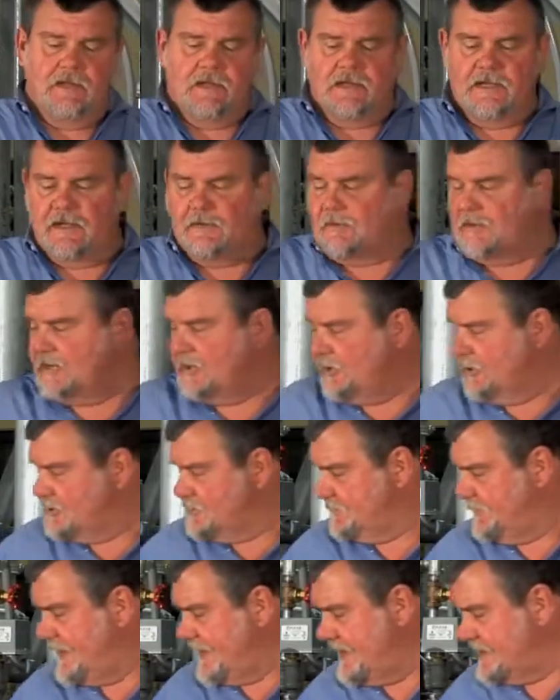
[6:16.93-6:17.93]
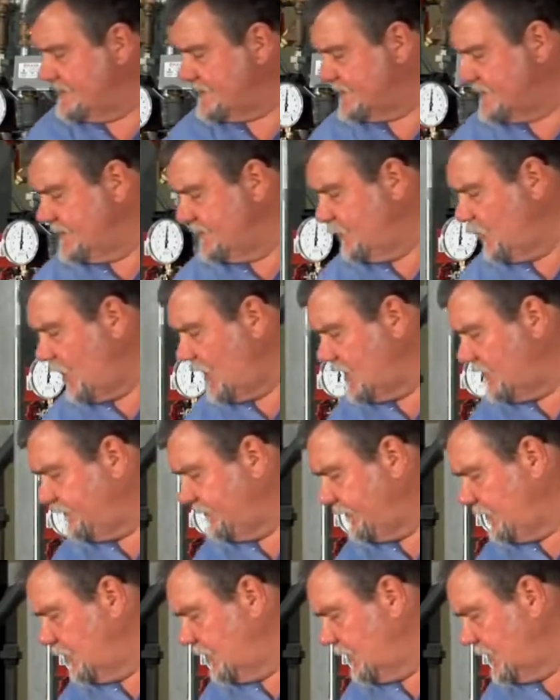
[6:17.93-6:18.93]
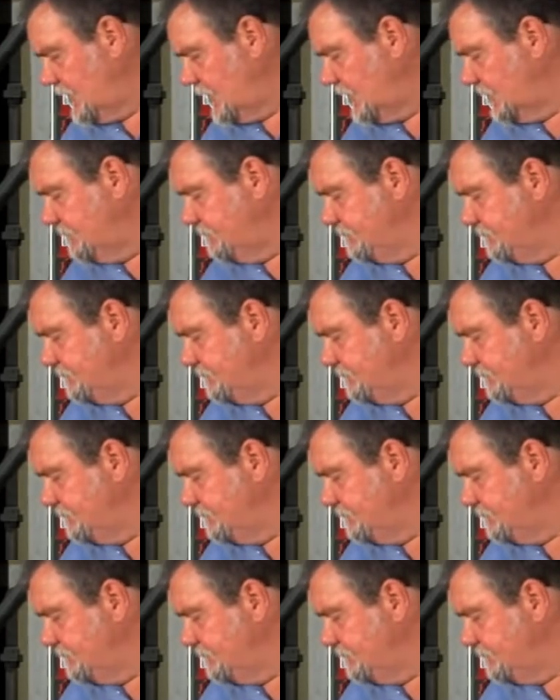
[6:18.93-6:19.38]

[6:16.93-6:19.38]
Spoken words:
Now, when it goes past the water flow alarm,